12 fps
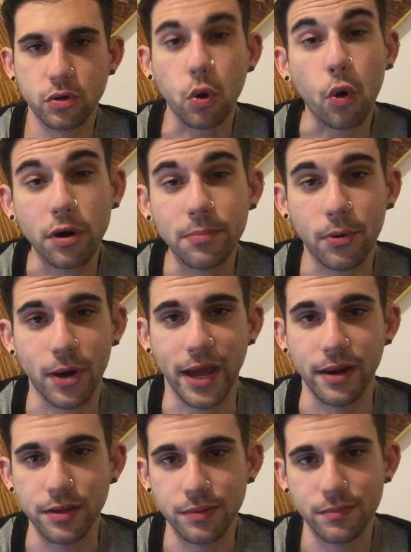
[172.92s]

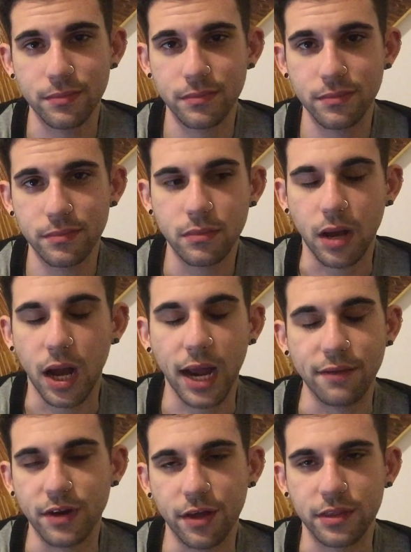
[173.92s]
Cornbread. I
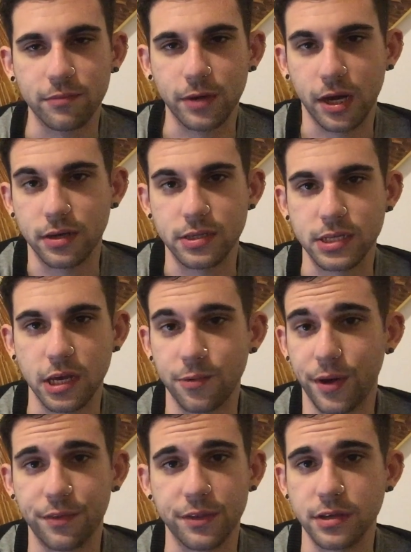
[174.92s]
have nothing bad to say
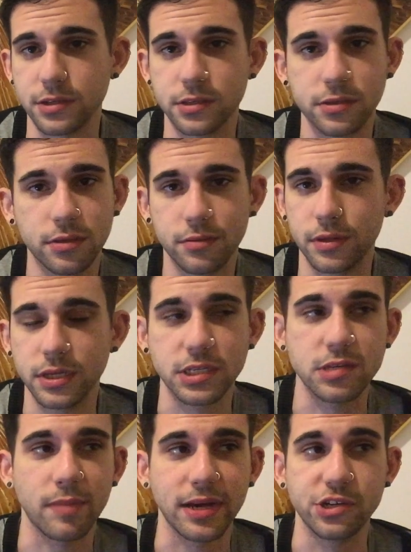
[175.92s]
about this. This
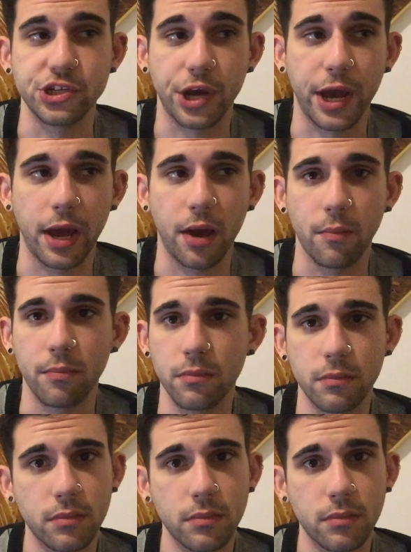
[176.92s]
is my jam.